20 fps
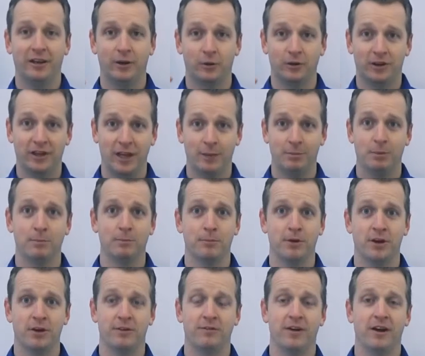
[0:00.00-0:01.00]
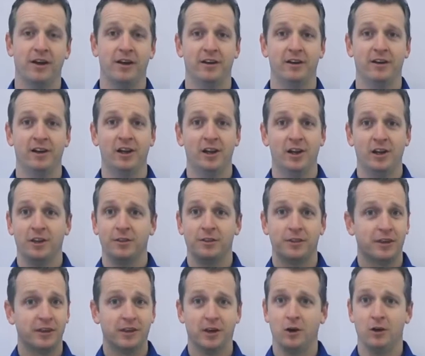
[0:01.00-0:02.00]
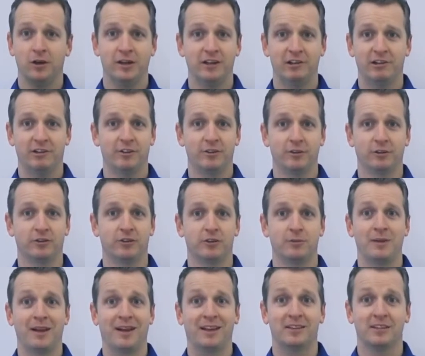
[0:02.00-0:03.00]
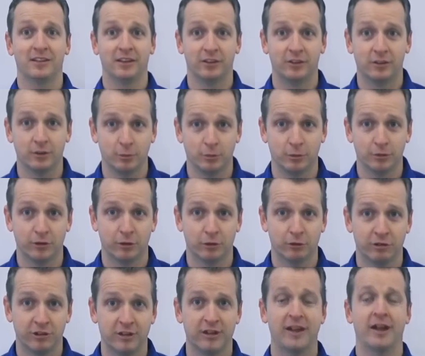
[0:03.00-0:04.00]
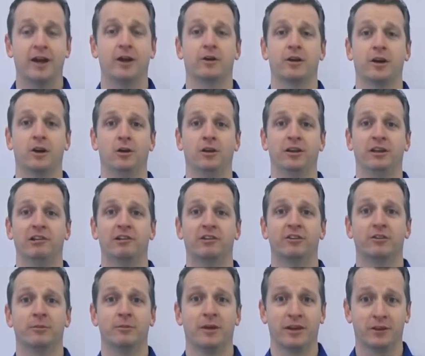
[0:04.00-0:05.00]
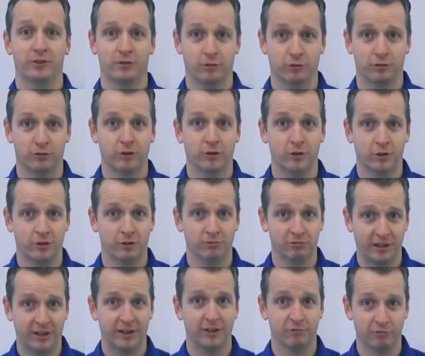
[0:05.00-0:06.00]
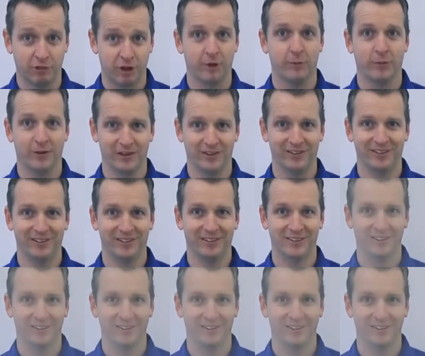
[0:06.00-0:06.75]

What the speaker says: It'll keep him motivated. The goal here is not to make sensible children. Our goal here is to make children who can read and write well.